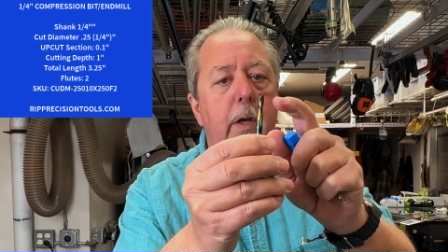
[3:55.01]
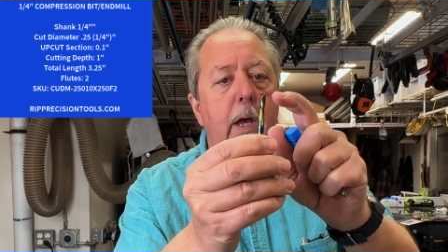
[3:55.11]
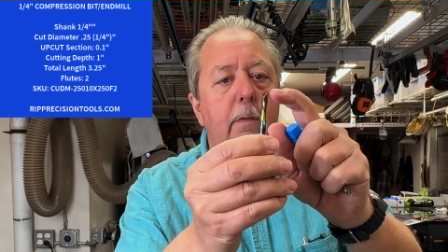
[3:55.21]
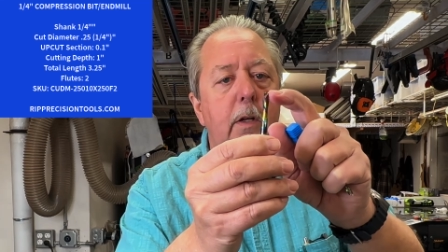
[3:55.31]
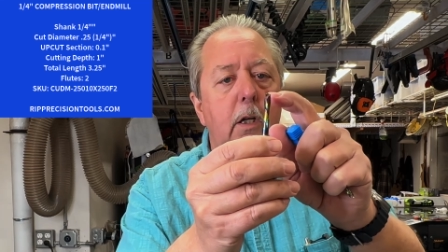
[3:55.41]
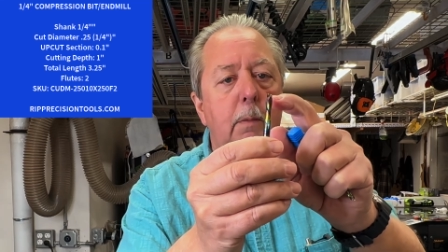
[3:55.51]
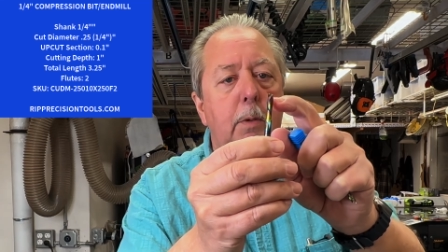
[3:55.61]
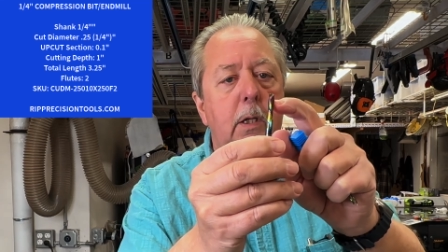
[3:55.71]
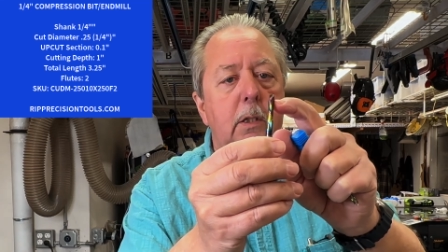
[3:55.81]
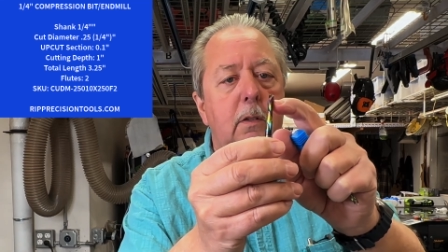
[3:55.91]
They have an
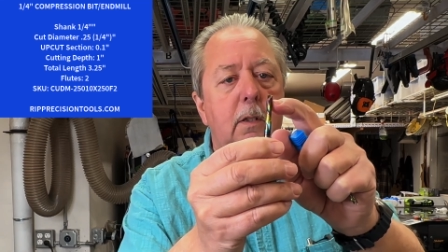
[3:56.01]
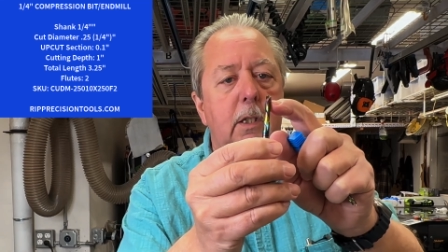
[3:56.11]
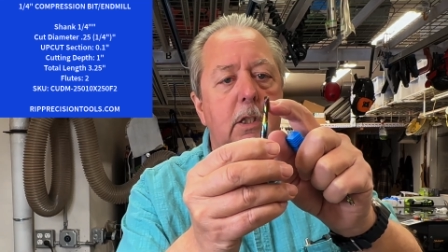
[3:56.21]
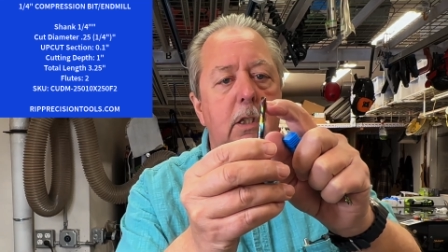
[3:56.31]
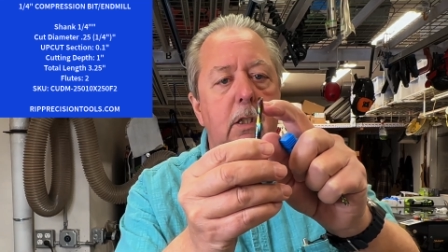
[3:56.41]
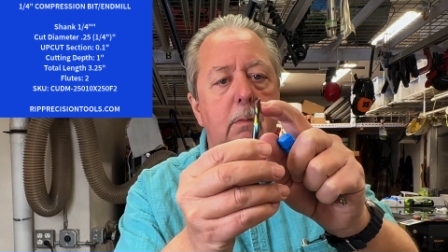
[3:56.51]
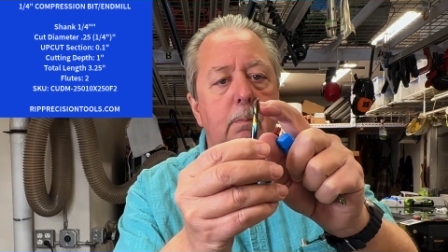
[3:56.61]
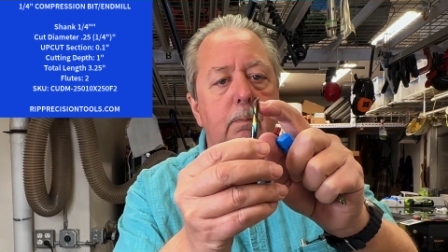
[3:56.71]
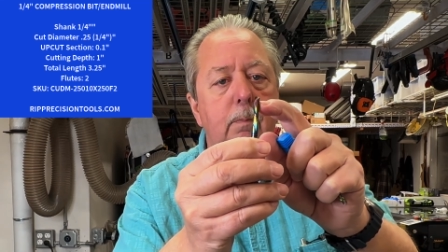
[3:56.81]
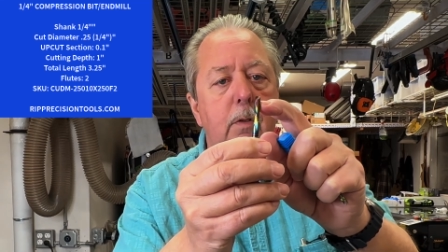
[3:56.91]
upcut section at
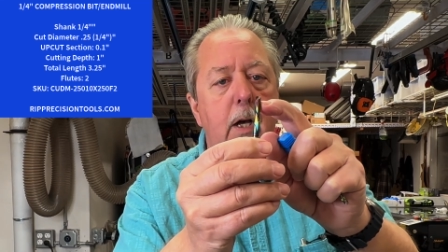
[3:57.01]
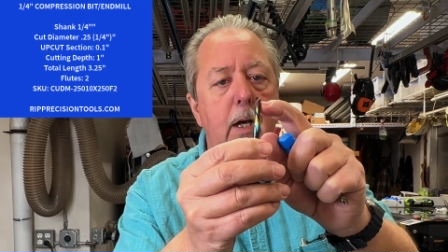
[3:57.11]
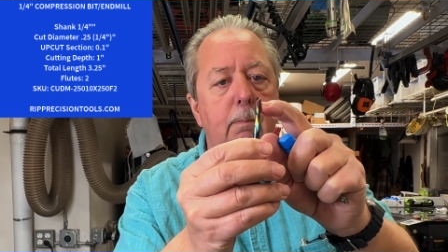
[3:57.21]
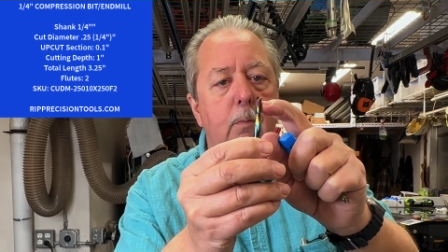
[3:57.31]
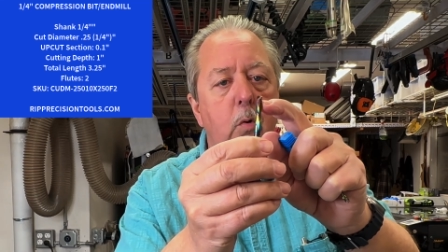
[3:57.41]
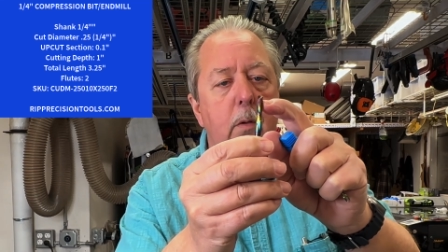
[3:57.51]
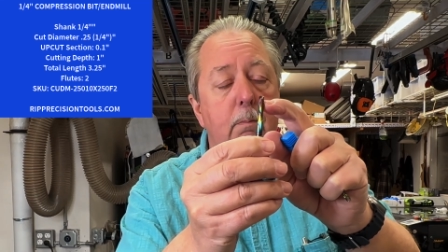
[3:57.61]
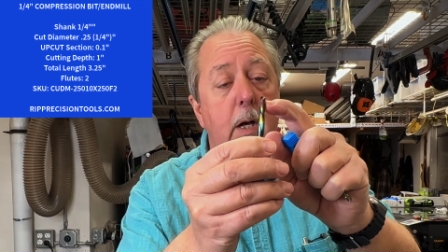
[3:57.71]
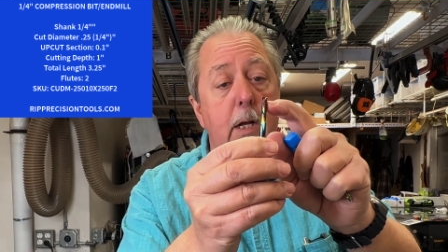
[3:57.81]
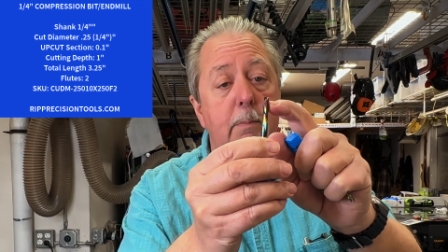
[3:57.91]
the top or the
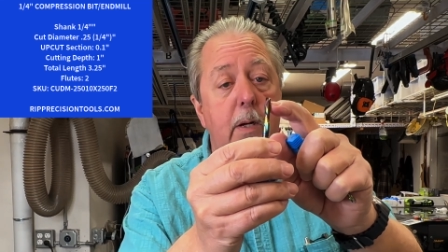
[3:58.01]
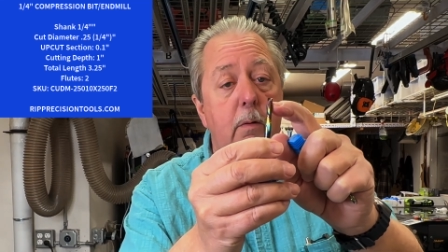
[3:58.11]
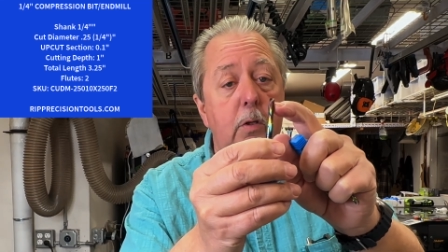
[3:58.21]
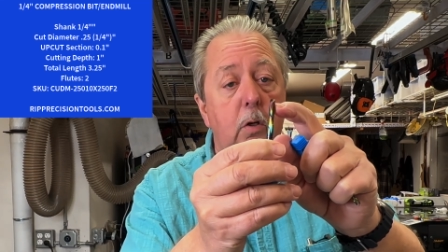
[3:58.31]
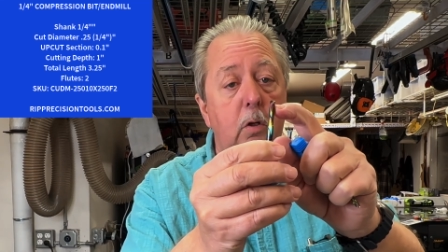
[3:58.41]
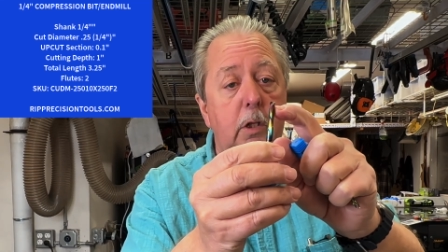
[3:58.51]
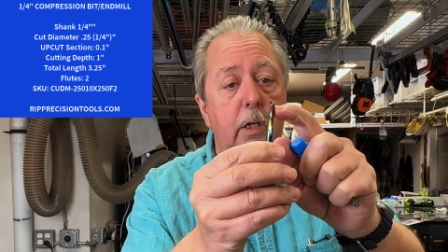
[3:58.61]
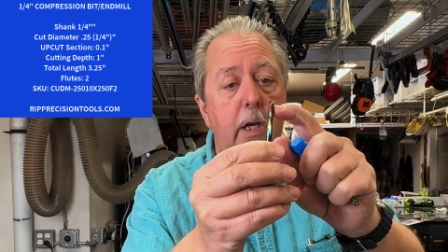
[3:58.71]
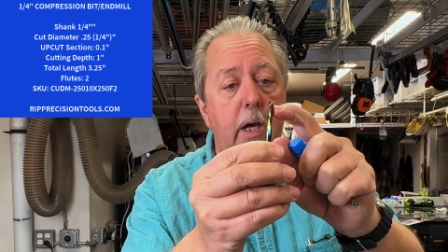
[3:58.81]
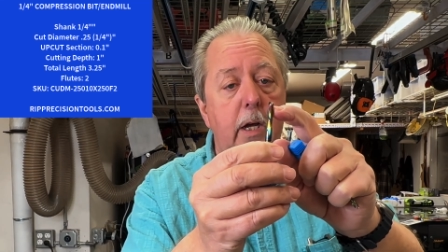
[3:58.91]
bottom, however you're
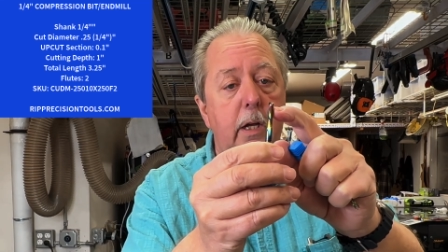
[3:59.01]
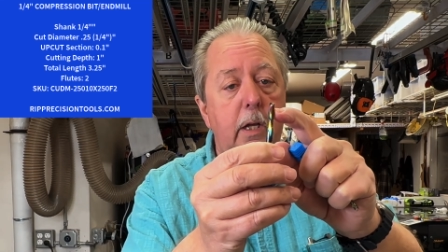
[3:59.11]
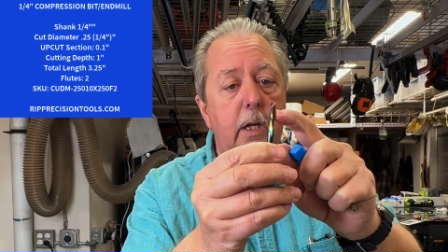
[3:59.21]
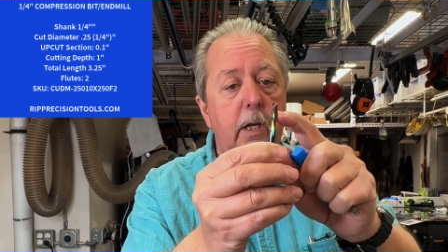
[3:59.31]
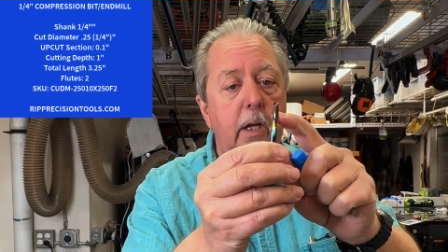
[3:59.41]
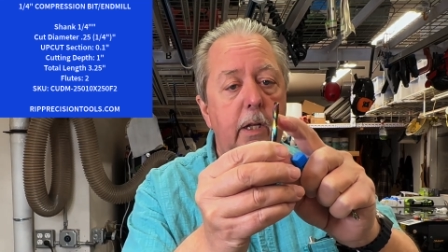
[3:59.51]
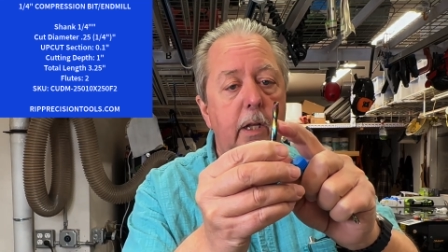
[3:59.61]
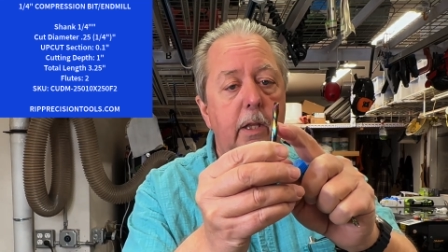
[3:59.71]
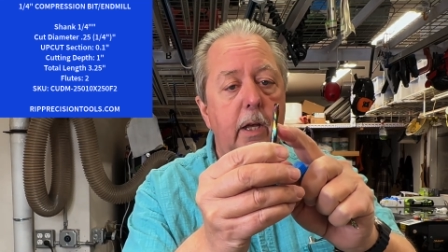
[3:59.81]
looking at it, and then